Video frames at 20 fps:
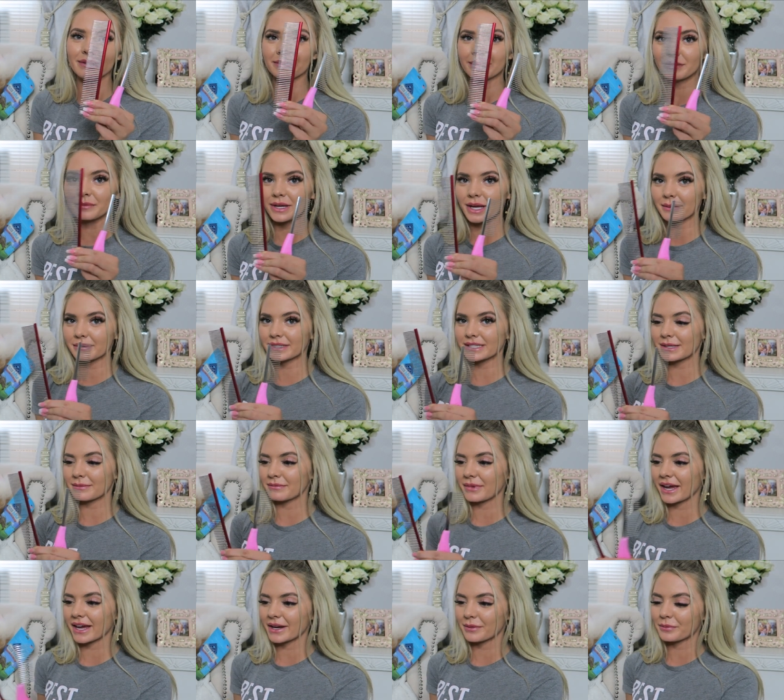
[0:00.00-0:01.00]
I'm going to be able to
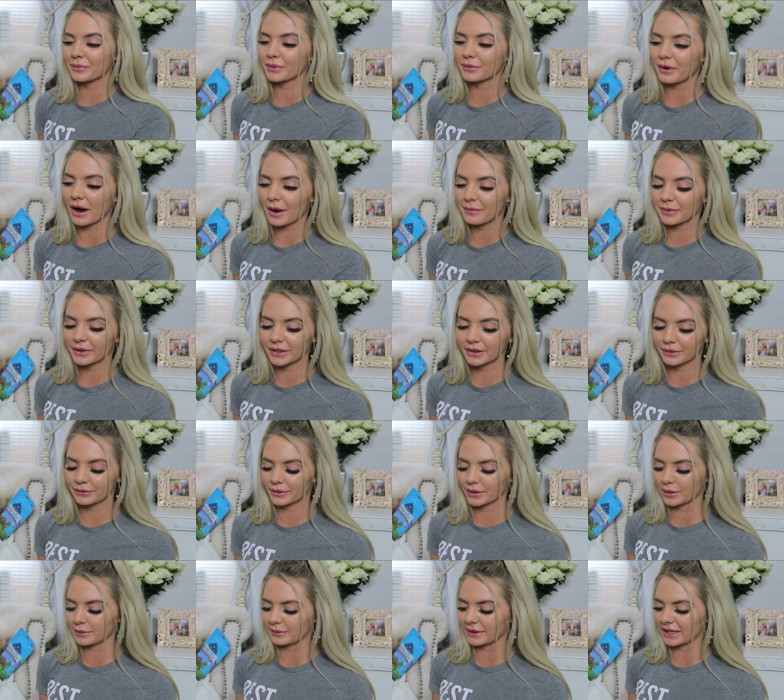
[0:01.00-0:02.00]
make a proper
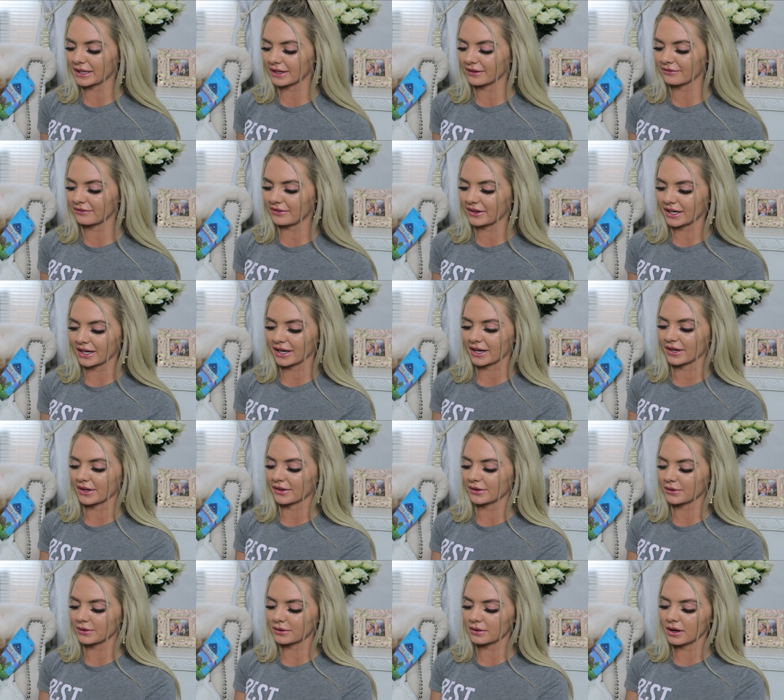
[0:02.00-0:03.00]
grooming
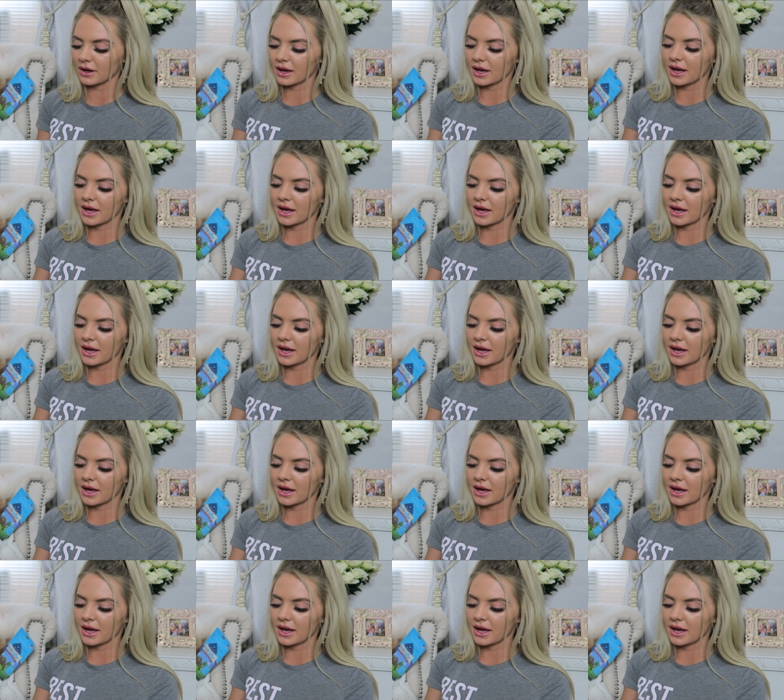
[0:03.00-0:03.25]
video.